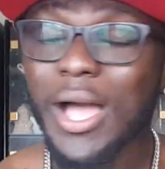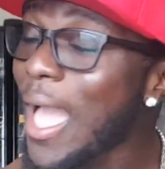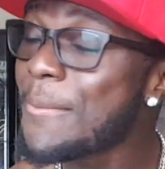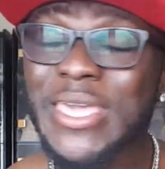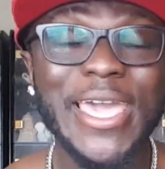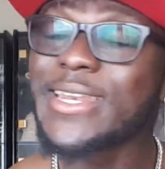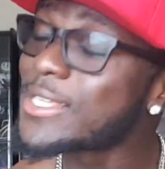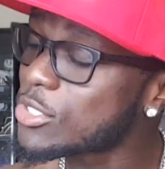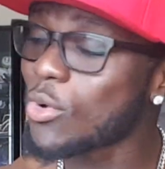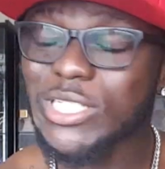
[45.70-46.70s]
I've been getting
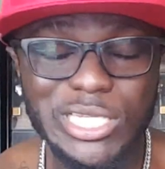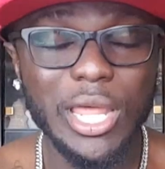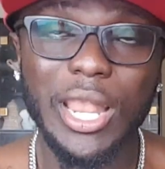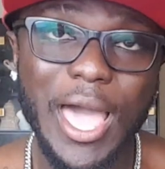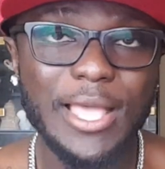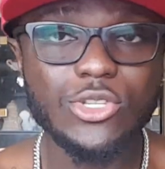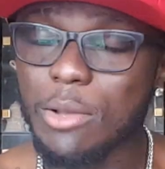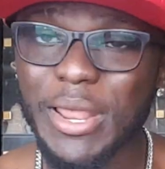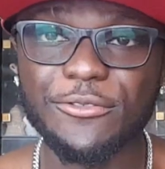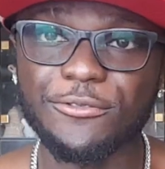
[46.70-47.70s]
this question a lot, so
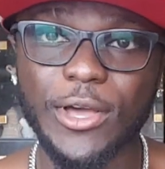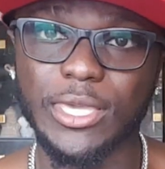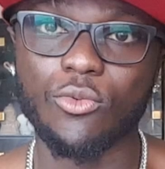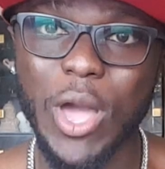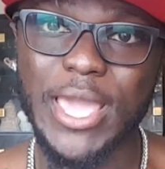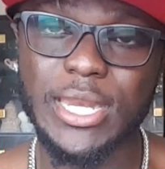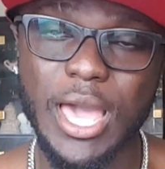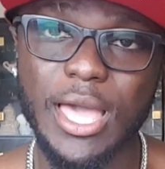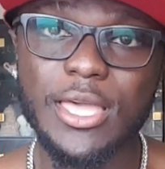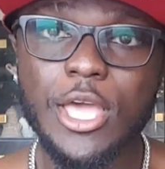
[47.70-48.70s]
I'm like, fuck it, why
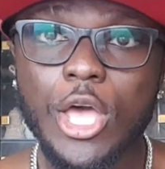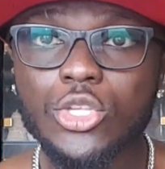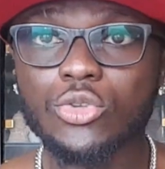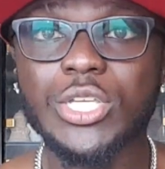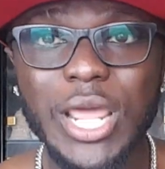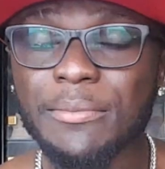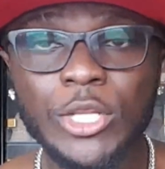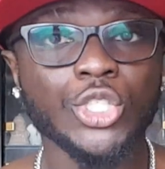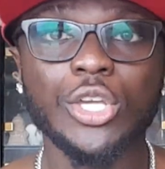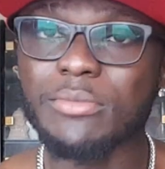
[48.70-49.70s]
not? So today I'm
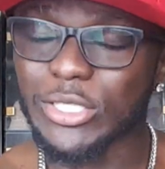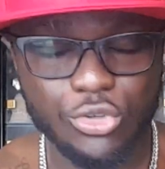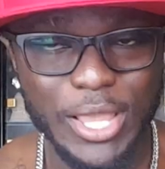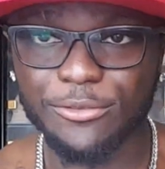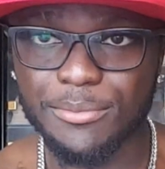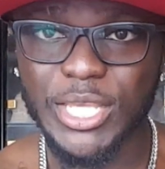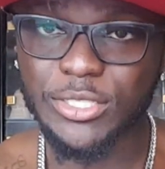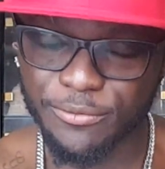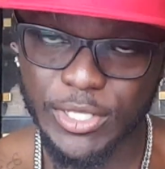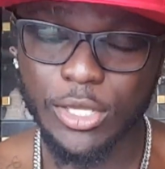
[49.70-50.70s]
gonna show you my
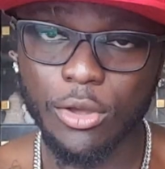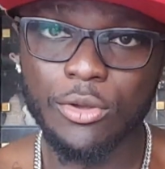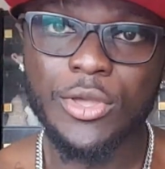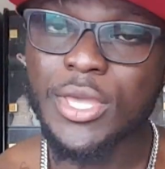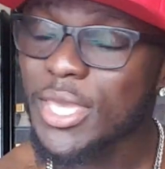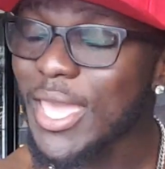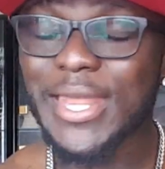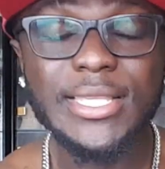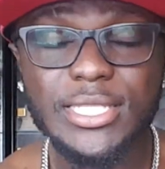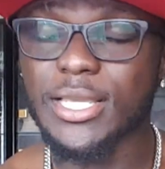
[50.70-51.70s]
transformation video,
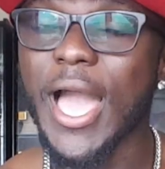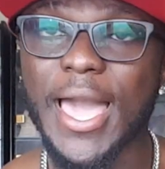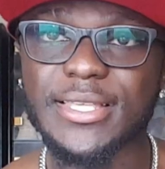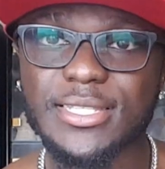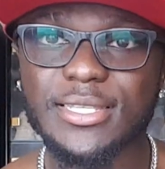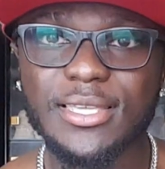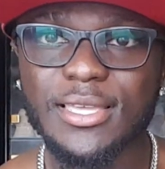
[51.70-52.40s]
and it's guys.